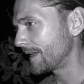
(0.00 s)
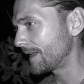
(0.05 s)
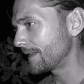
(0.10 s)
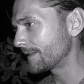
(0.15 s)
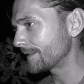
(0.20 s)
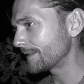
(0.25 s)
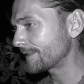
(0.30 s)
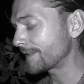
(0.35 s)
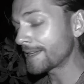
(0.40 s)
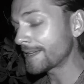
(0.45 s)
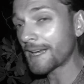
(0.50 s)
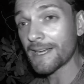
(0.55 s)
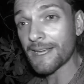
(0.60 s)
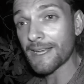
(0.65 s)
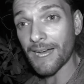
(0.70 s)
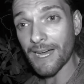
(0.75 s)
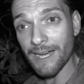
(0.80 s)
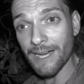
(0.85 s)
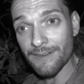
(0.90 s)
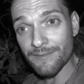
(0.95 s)
the thing I
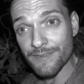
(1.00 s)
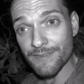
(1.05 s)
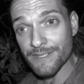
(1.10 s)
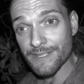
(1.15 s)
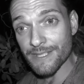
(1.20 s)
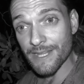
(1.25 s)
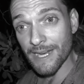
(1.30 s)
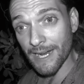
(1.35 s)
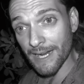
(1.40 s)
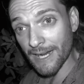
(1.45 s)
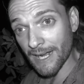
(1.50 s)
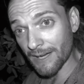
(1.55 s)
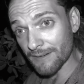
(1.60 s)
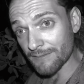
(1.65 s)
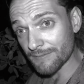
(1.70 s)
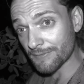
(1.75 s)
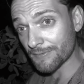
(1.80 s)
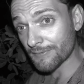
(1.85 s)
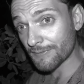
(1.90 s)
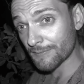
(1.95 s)
have is that I
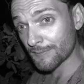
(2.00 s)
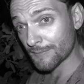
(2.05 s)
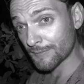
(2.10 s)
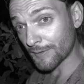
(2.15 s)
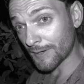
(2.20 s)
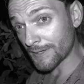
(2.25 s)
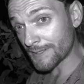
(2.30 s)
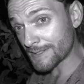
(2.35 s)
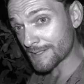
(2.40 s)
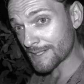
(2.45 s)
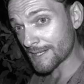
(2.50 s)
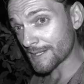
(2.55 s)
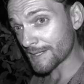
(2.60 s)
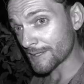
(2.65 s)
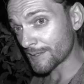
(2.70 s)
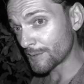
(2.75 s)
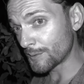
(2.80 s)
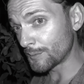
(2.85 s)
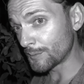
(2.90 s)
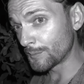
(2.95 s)
have friends
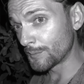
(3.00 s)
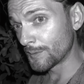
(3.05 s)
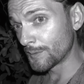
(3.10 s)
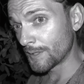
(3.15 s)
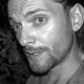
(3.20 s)
here who